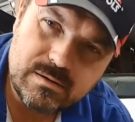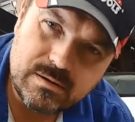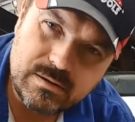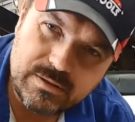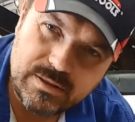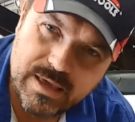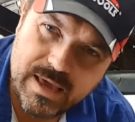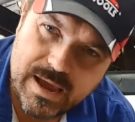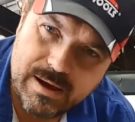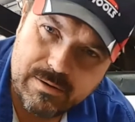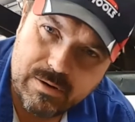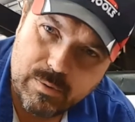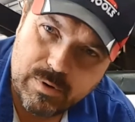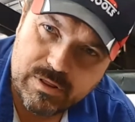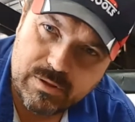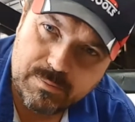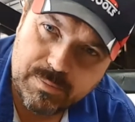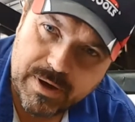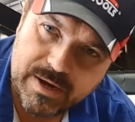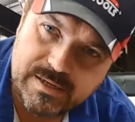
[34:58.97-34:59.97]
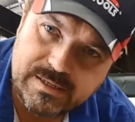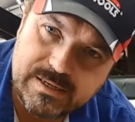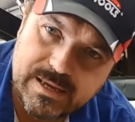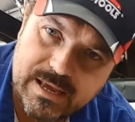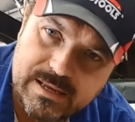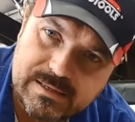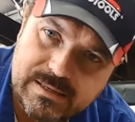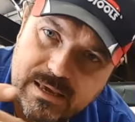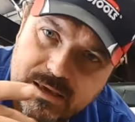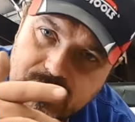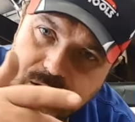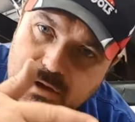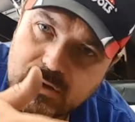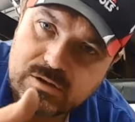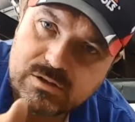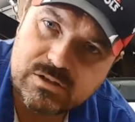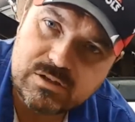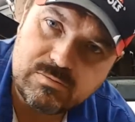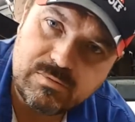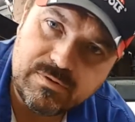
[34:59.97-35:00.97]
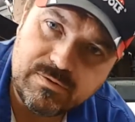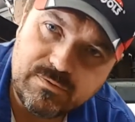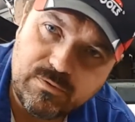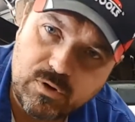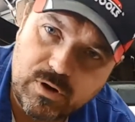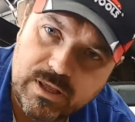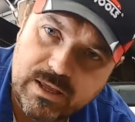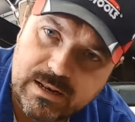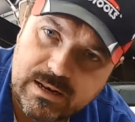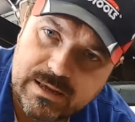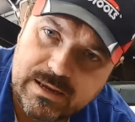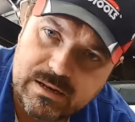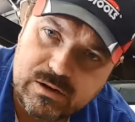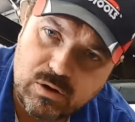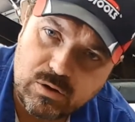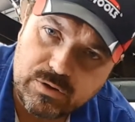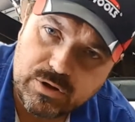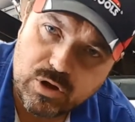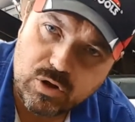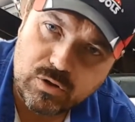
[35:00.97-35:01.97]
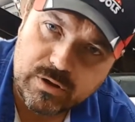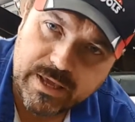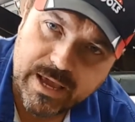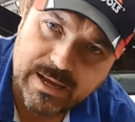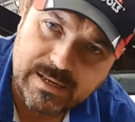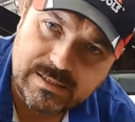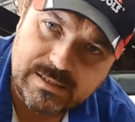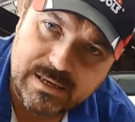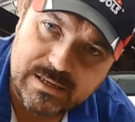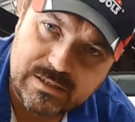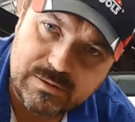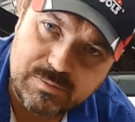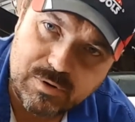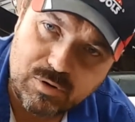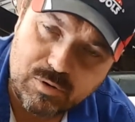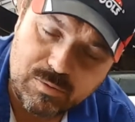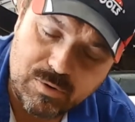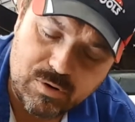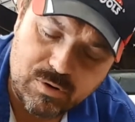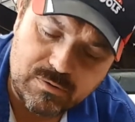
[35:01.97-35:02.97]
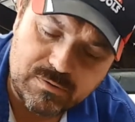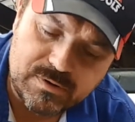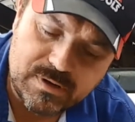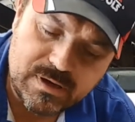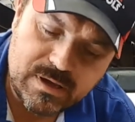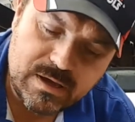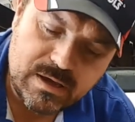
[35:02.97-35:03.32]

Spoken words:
the area where the base gasket goes to be fully cleaned, all the old gasket to be removed,